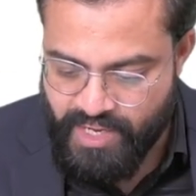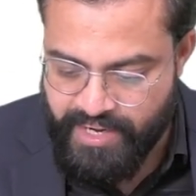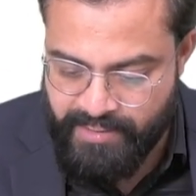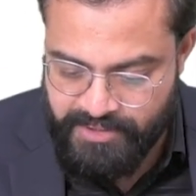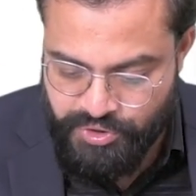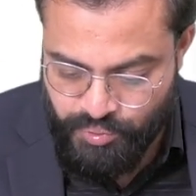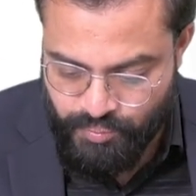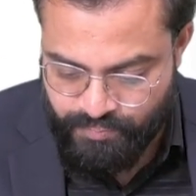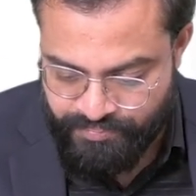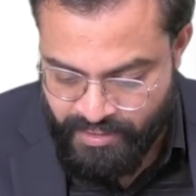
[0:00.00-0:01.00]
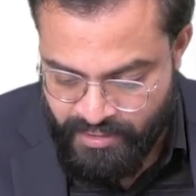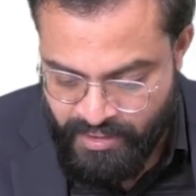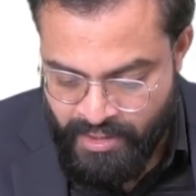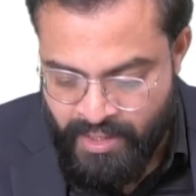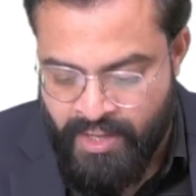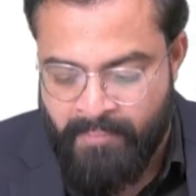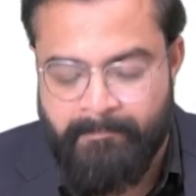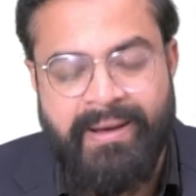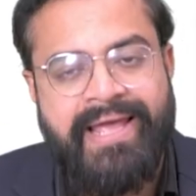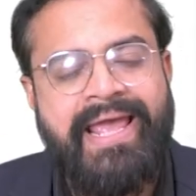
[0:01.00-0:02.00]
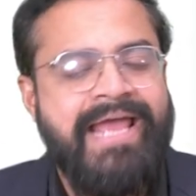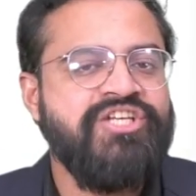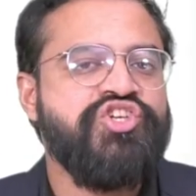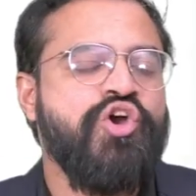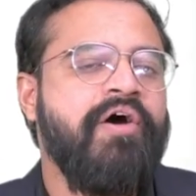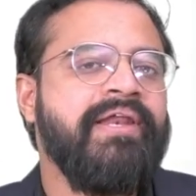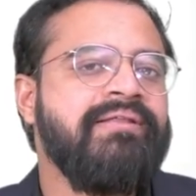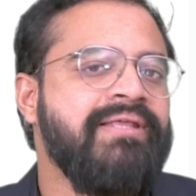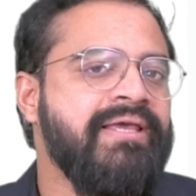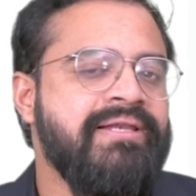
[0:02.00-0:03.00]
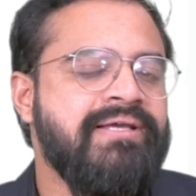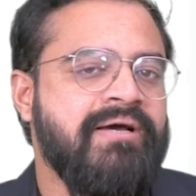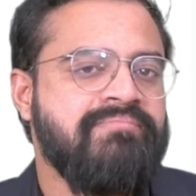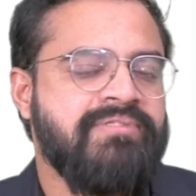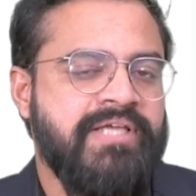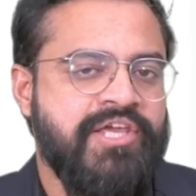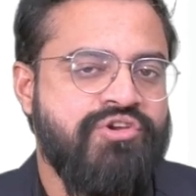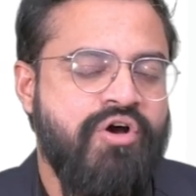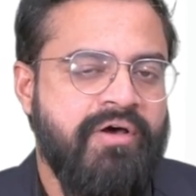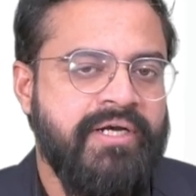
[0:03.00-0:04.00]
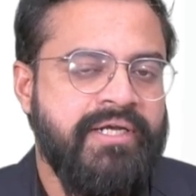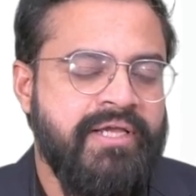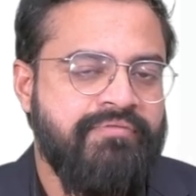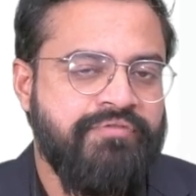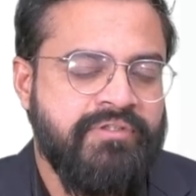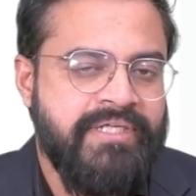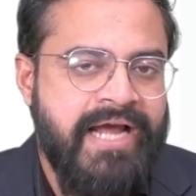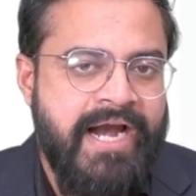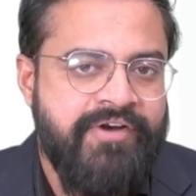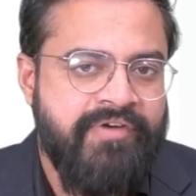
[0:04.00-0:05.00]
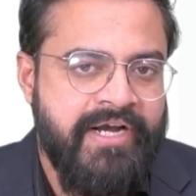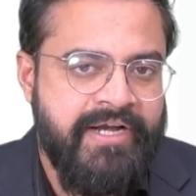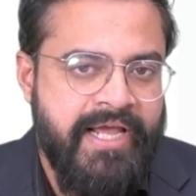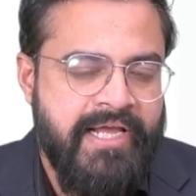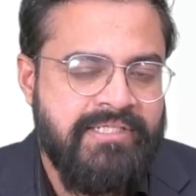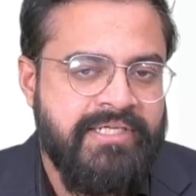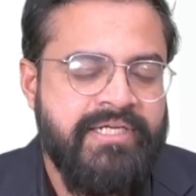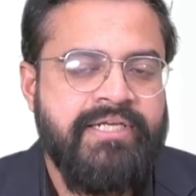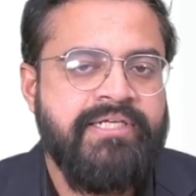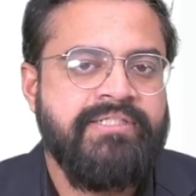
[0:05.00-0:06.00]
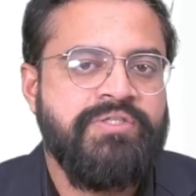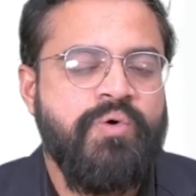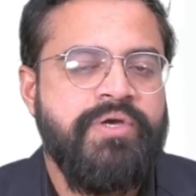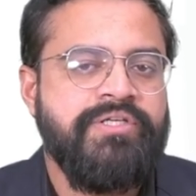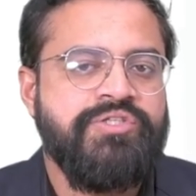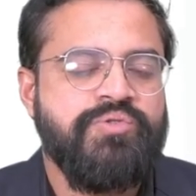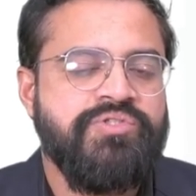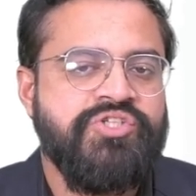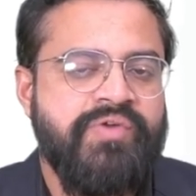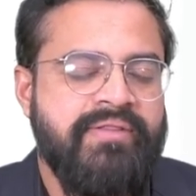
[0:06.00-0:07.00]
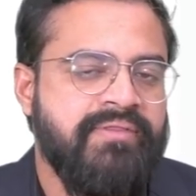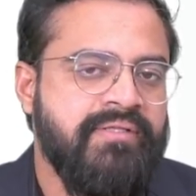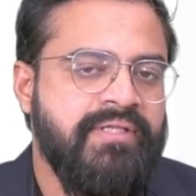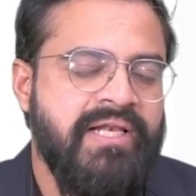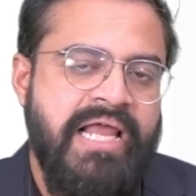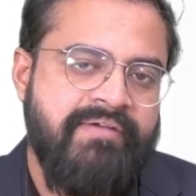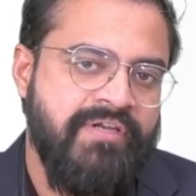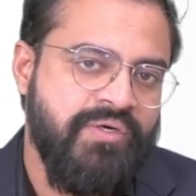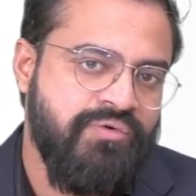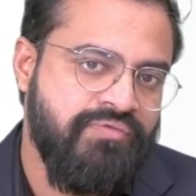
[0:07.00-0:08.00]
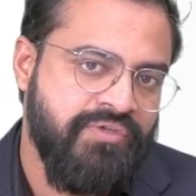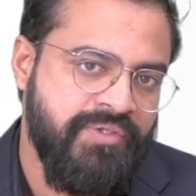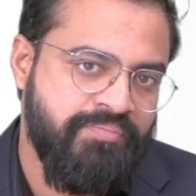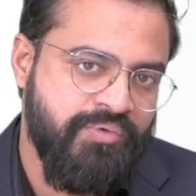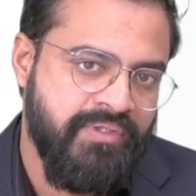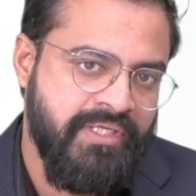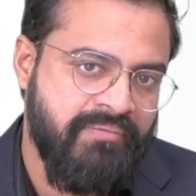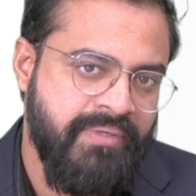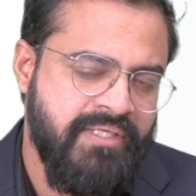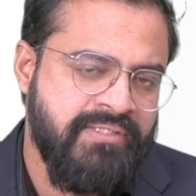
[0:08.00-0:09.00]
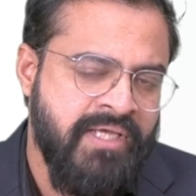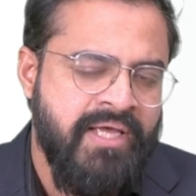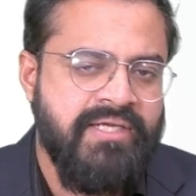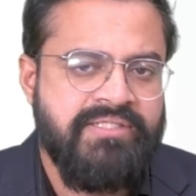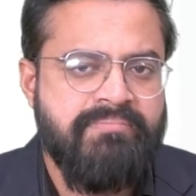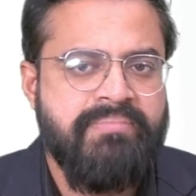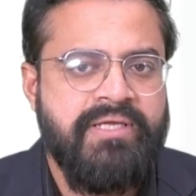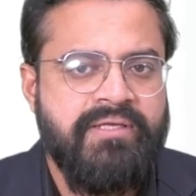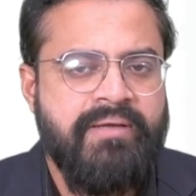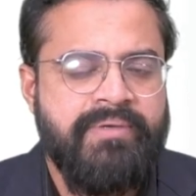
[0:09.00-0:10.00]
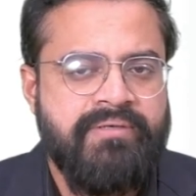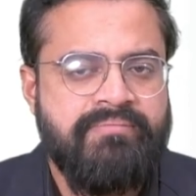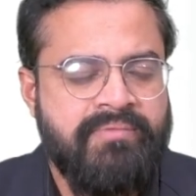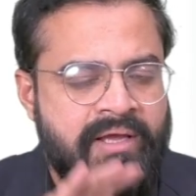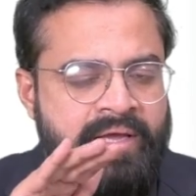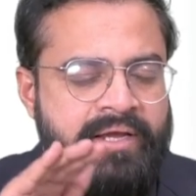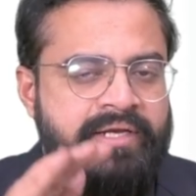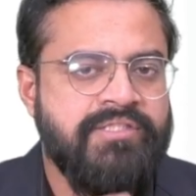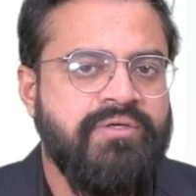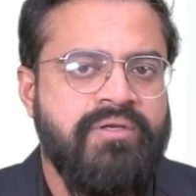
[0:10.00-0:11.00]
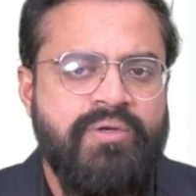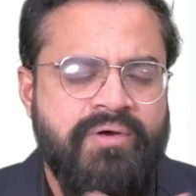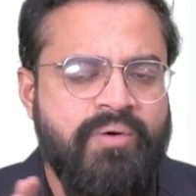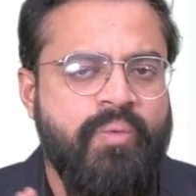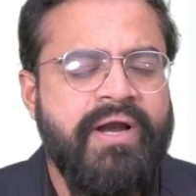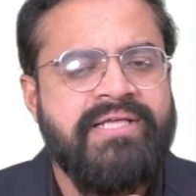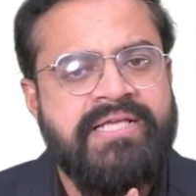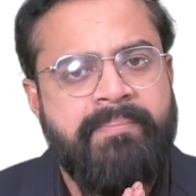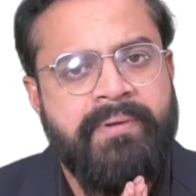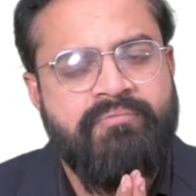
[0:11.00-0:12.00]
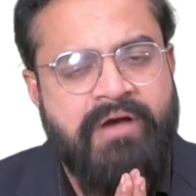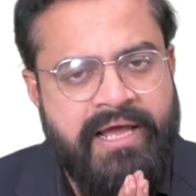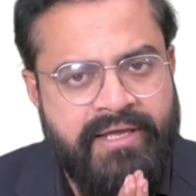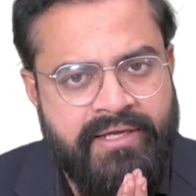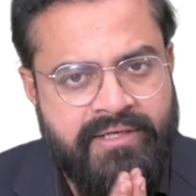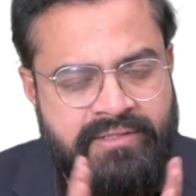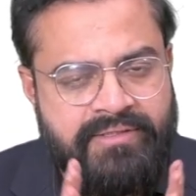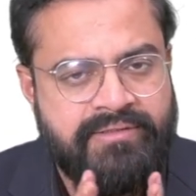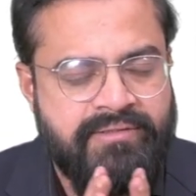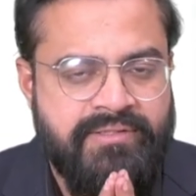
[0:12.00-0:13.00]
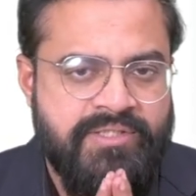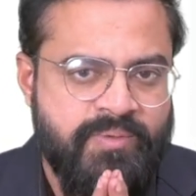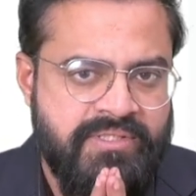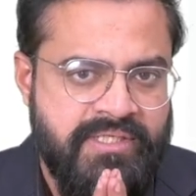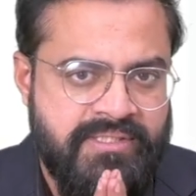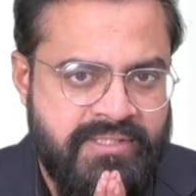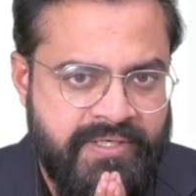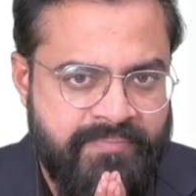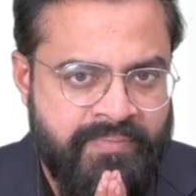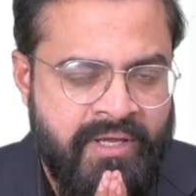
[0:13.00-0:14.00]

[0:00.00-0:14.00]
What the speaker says: Number two, by ensuring the income security for the 100 days, it is going to strengthen the livelihood for the poor. That means it's a me I mean it is, look what has happened, why this was necessary.